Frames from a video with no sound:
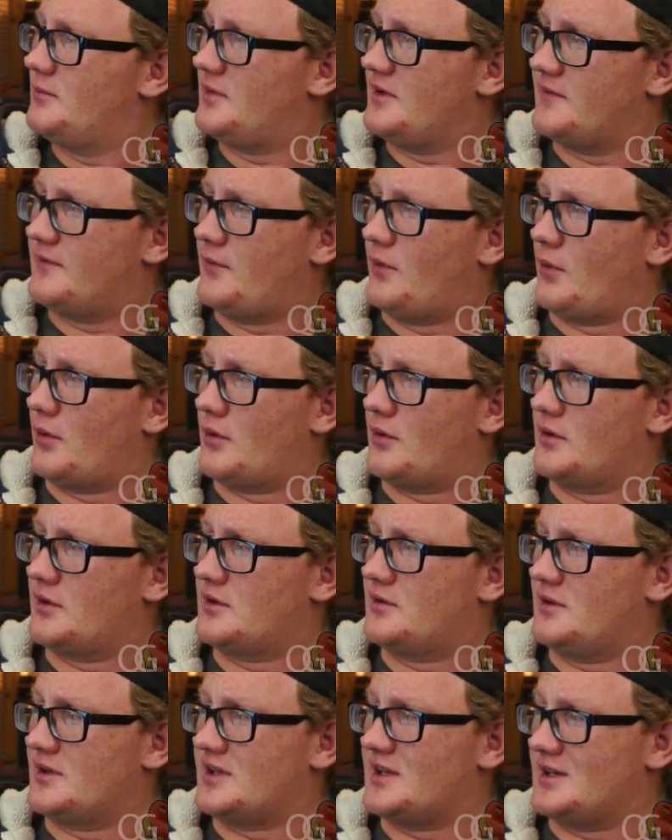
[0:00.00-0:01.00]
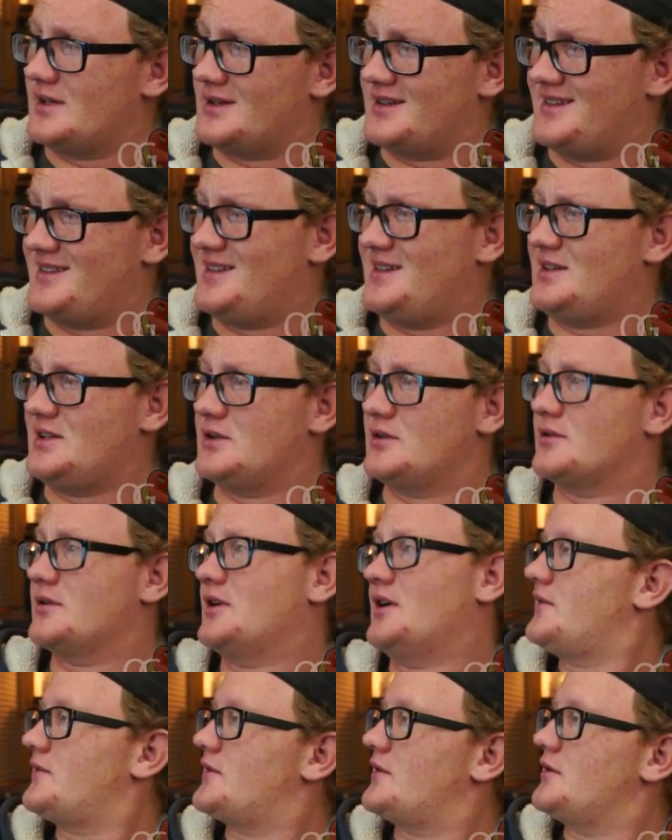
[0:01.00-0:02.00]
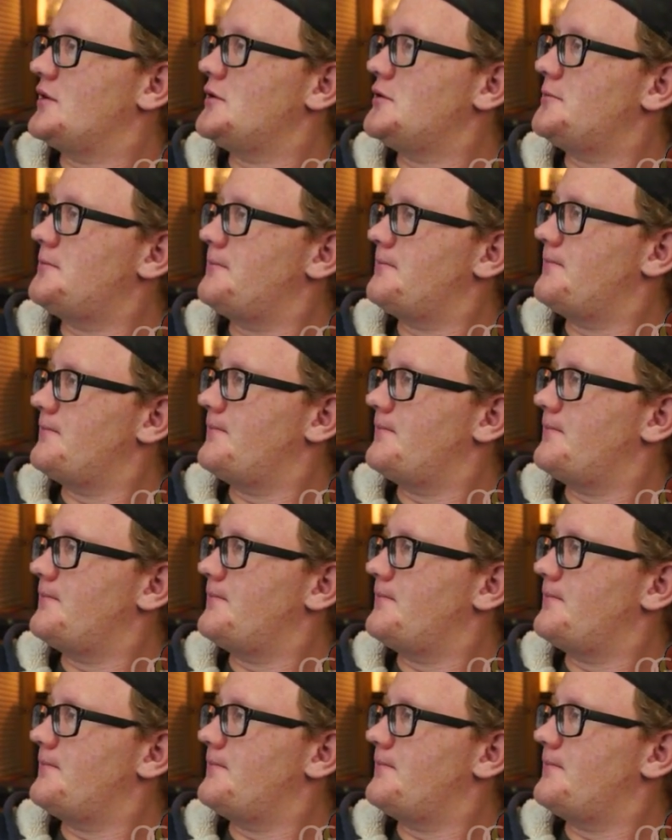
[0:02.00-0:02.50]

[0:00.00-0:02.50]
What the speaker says: before clicking continue. So,